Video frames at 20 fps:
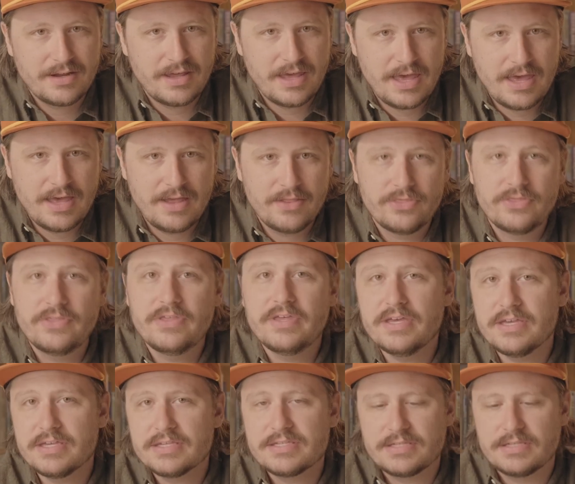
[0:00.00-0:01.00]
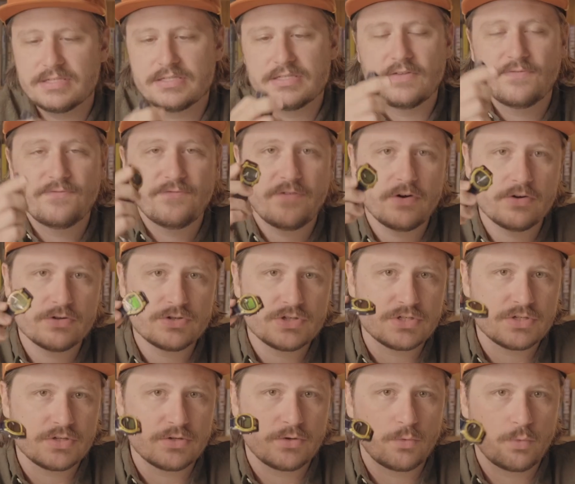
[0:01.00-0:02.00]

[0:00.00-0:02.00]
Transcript: and this is the first